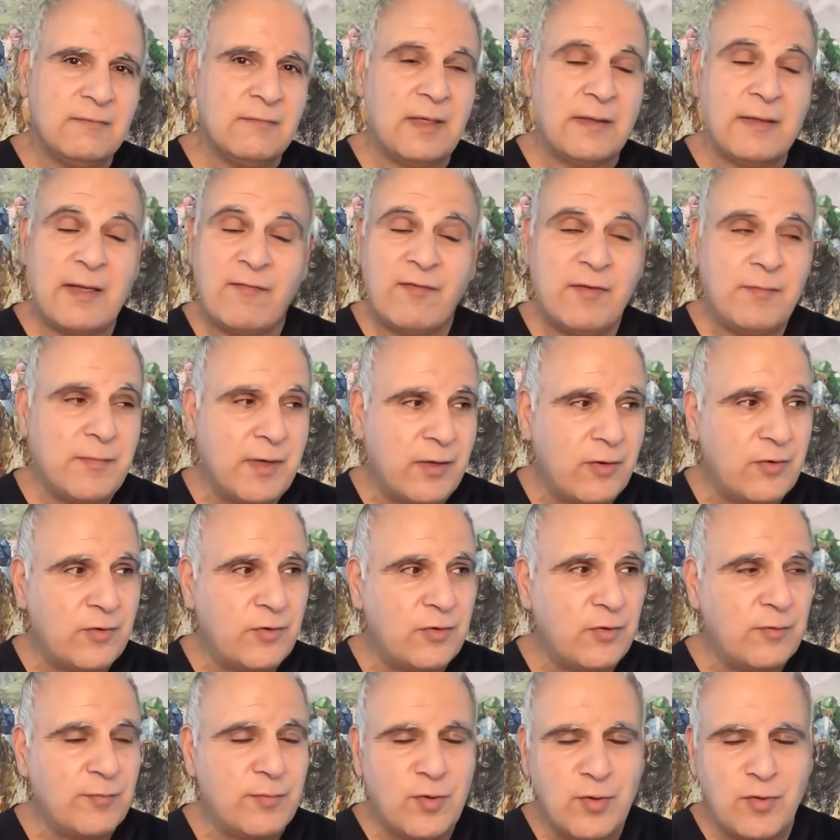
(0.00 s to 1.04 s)
having marrow to
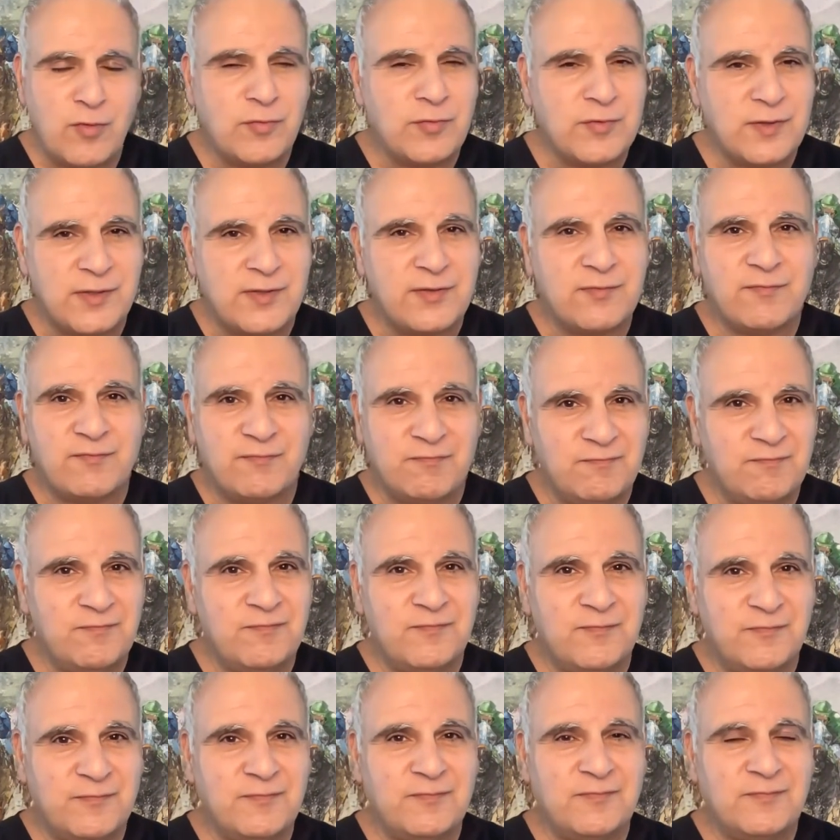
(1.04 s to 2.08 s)
your bones, is,
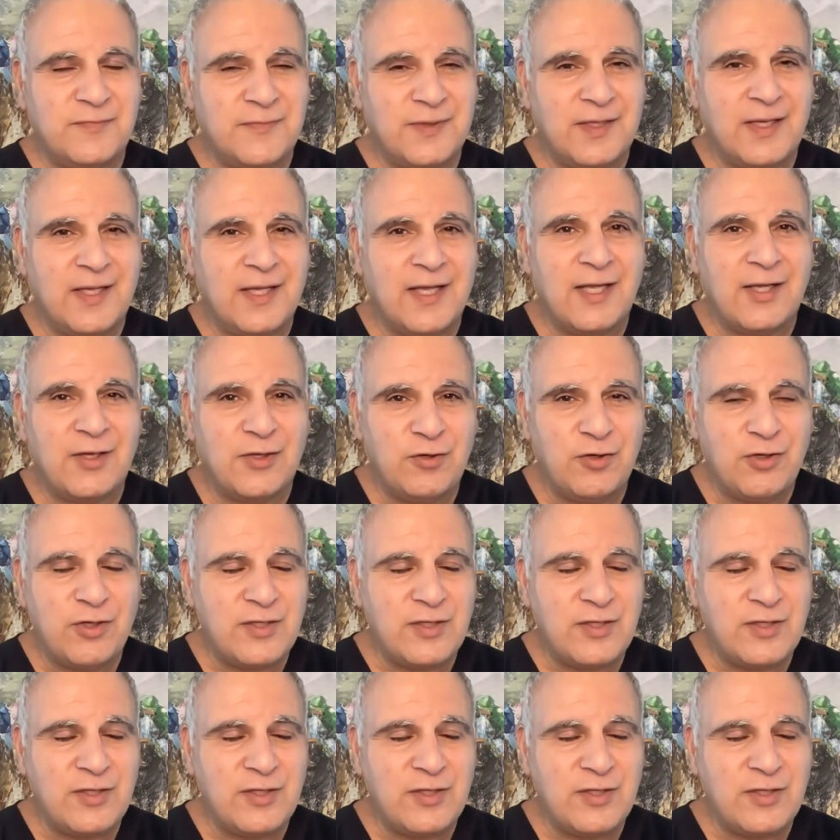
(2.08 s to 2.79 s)
you